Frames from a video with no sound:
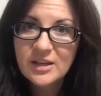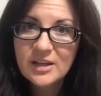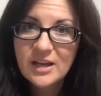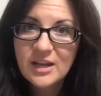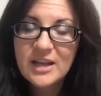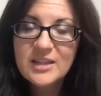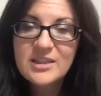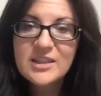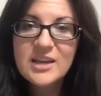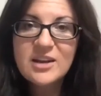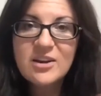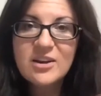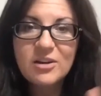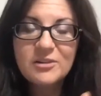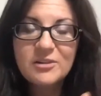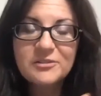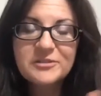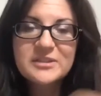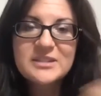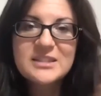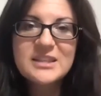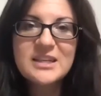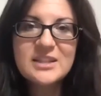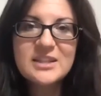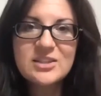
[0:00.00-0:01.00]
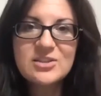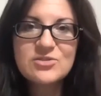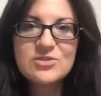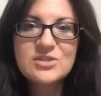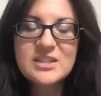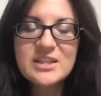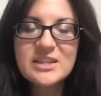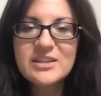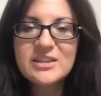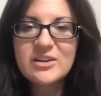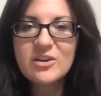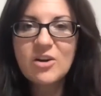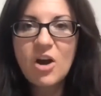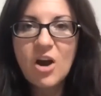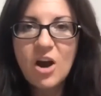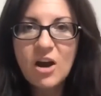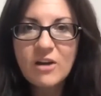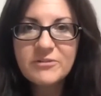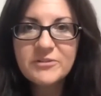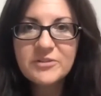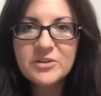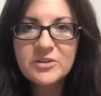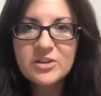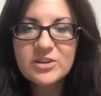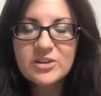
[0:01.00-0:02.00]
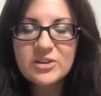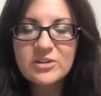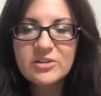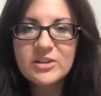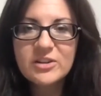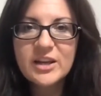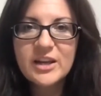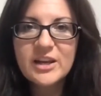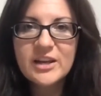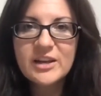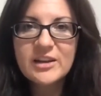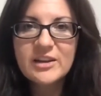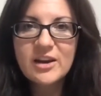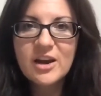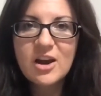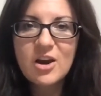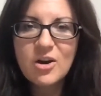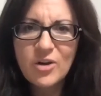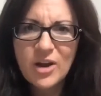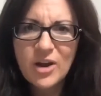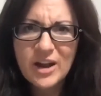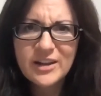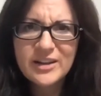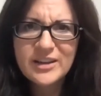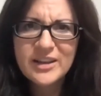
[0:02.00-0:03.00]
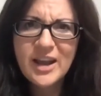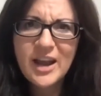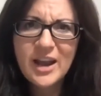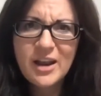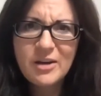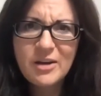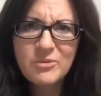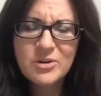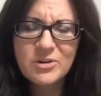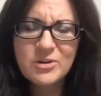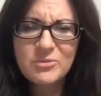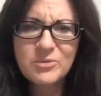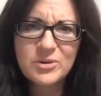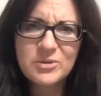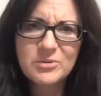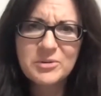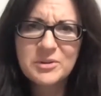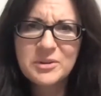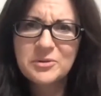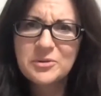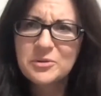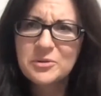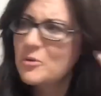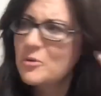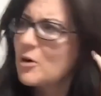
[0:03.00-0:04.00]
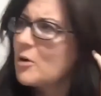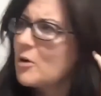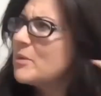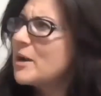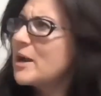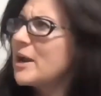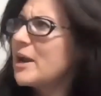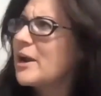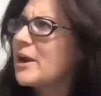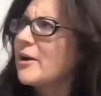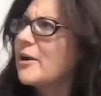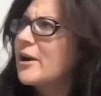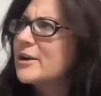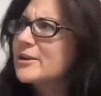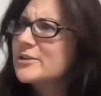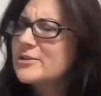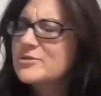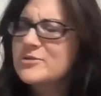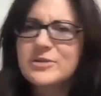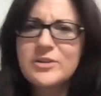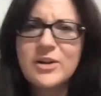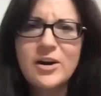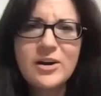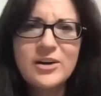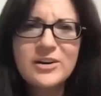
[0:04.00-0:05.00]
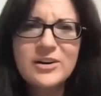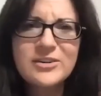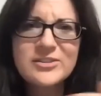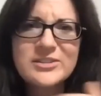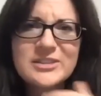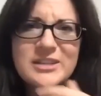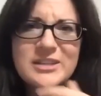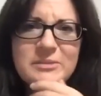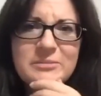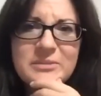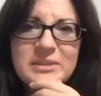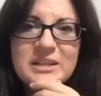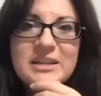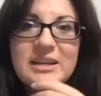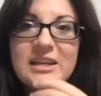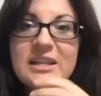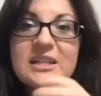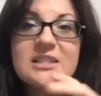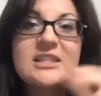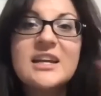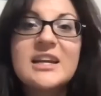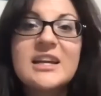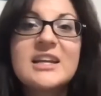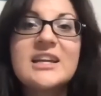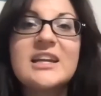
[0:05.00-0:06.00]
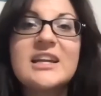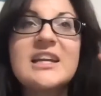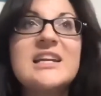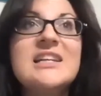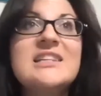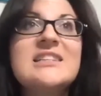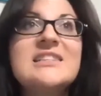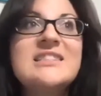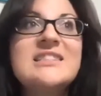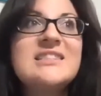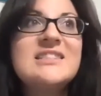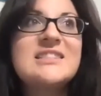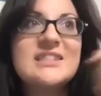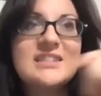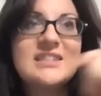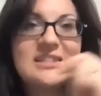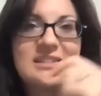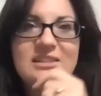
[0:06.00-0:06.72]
And then all of a sudden you see their offer and you're like, oh, heck yeah, I want to work with you to grow my hair extra long or something. It's like instant.